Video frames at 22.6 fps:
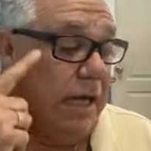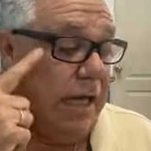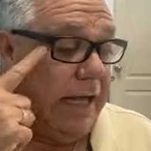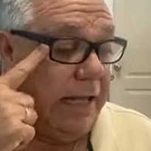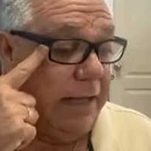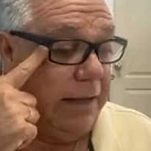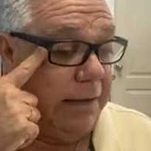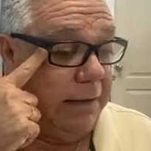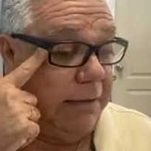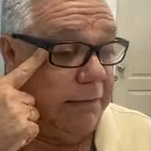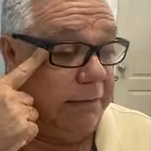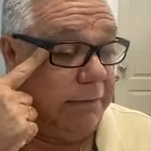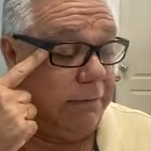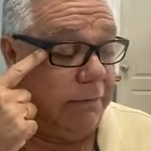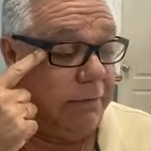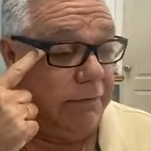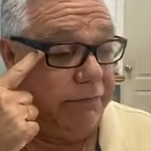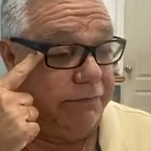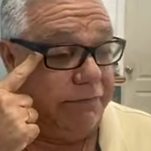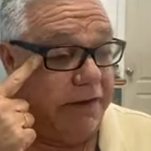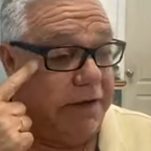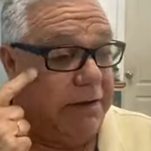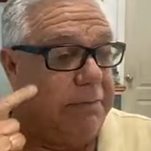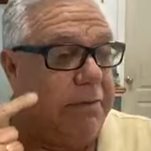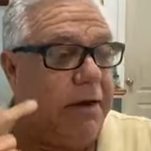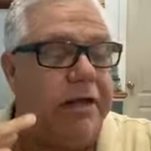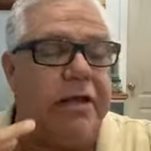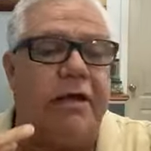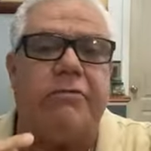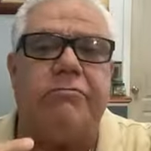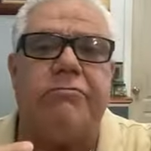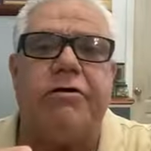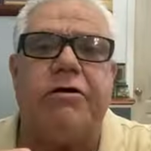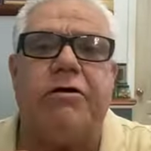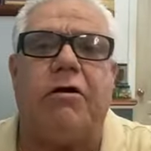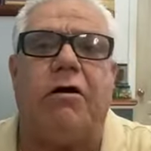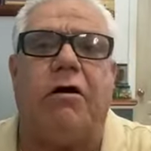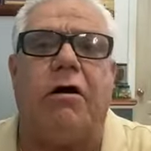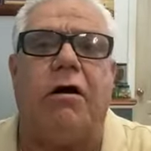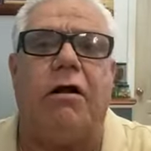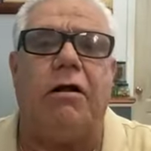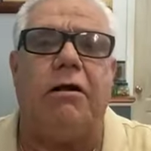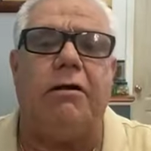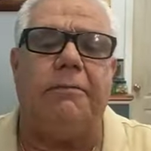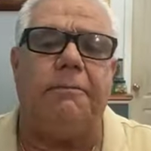And if anybody can
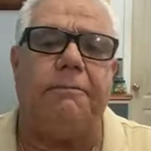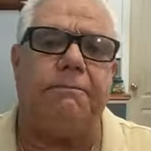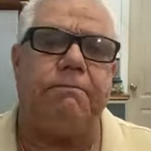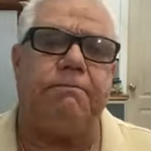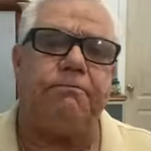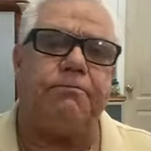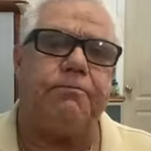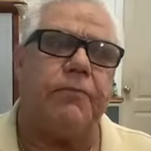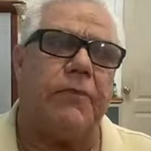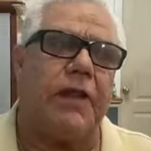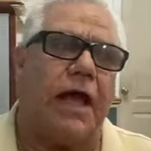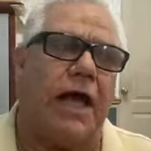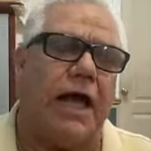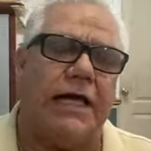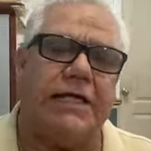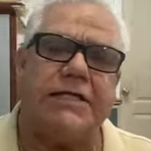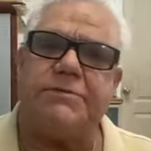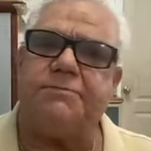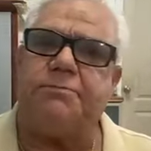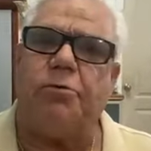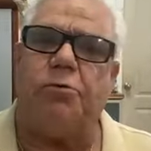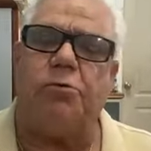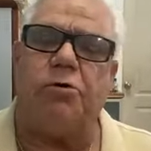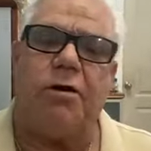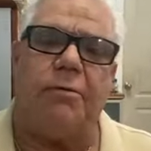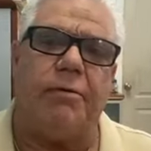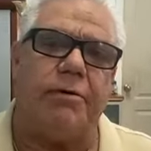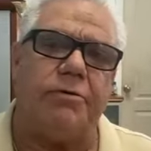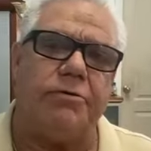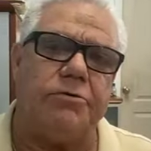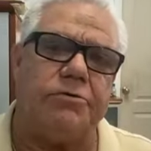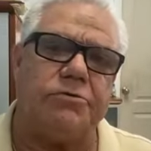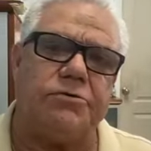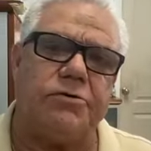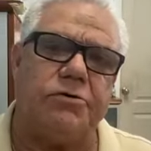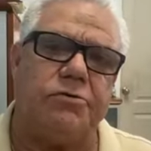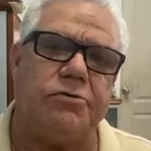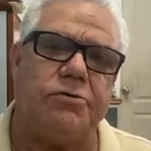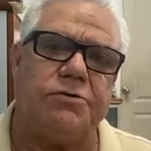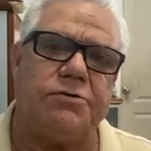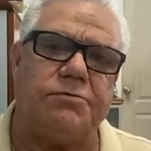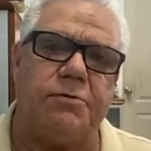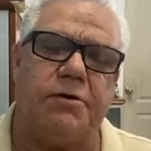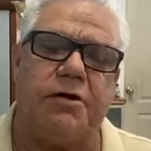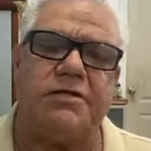recall, I spoke about those
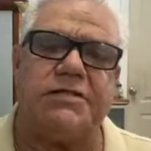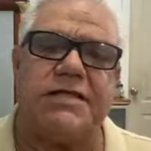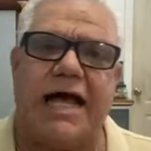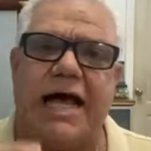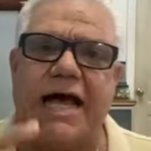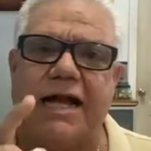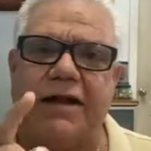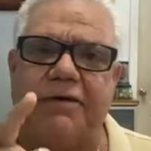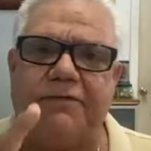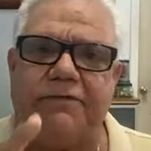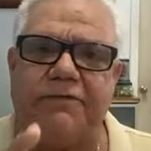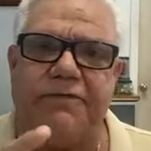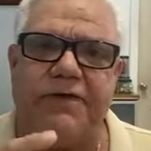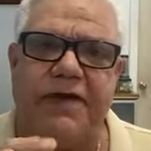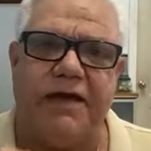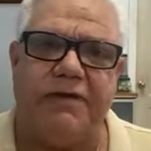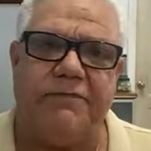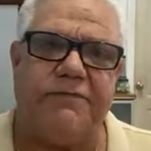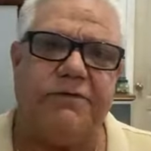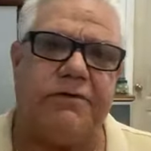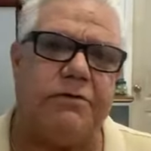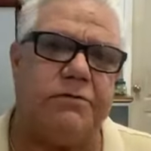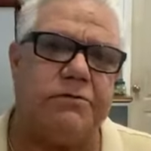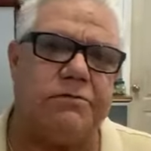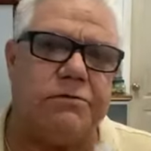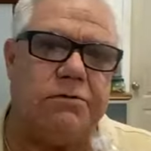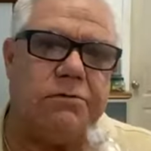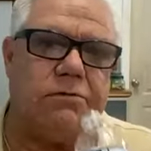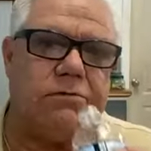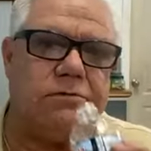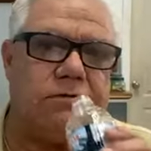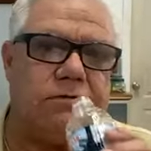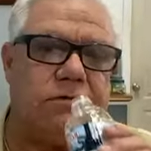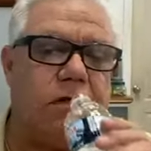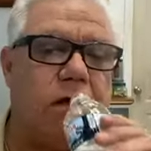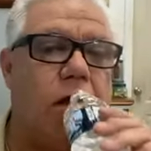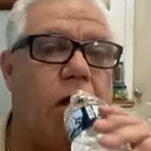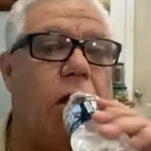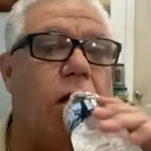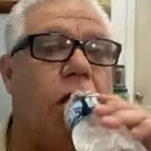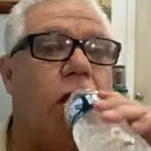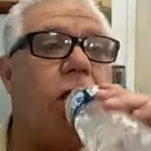loans because I had a fear for those loans.